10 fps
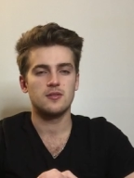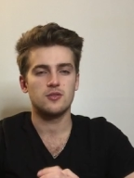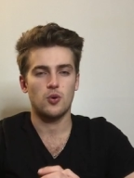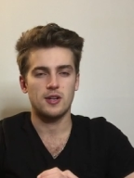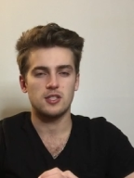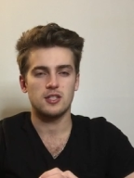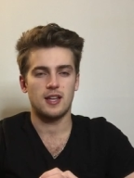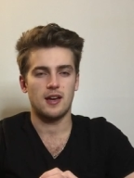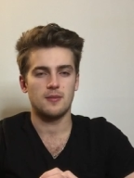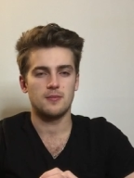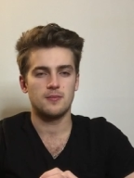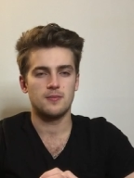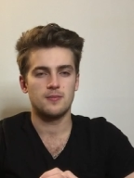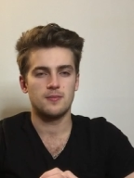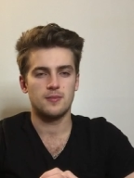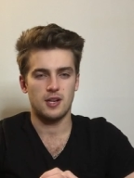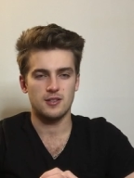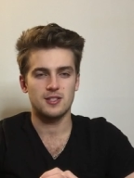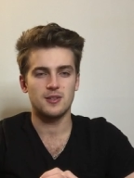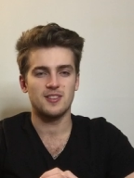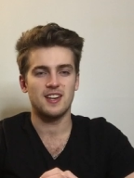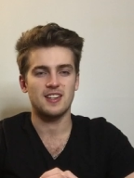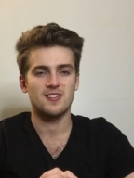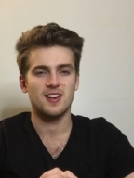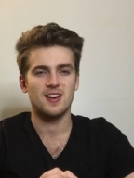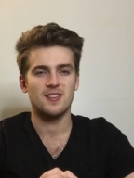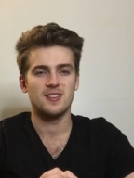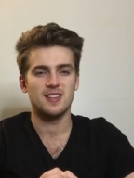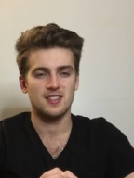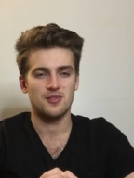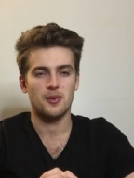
question that. And I'll see you in the next video. Thanks for